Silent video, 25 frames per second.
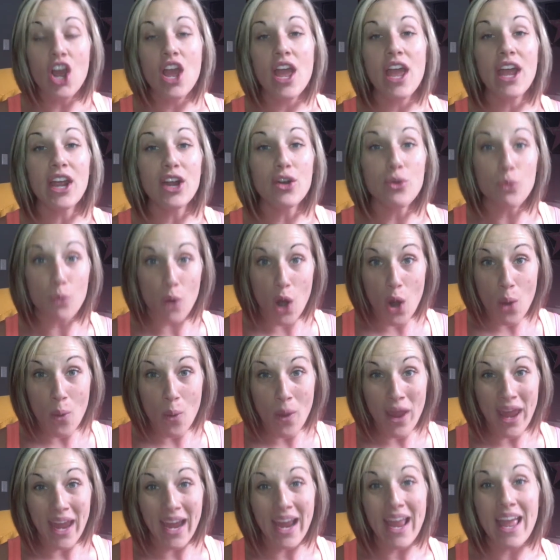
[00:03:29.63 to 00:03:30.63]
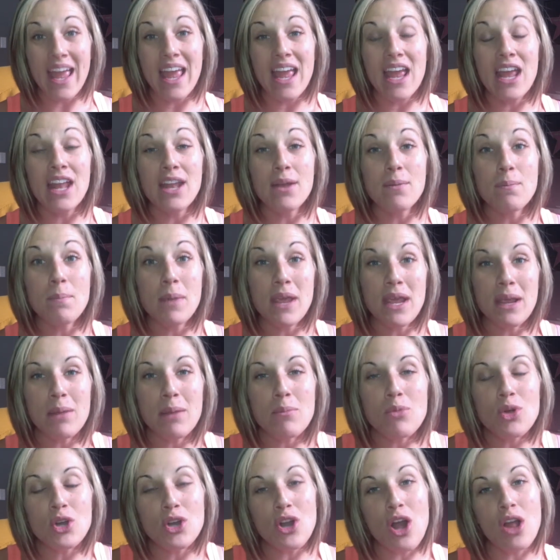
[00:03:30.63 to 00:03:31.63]
and growing and being
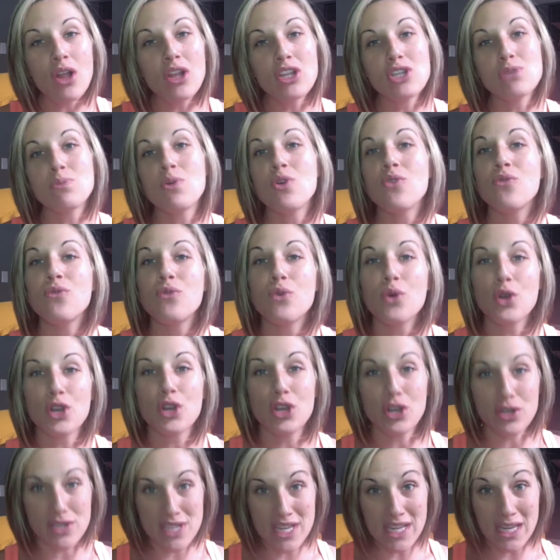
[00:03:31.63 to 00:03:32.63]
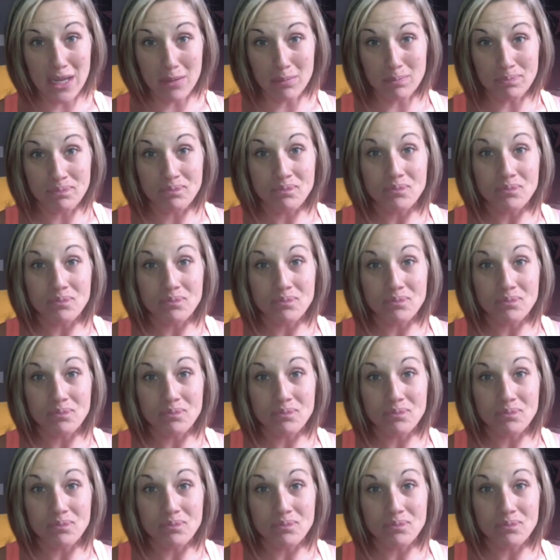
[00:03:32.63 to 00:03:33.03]
more knowledgeable for your team.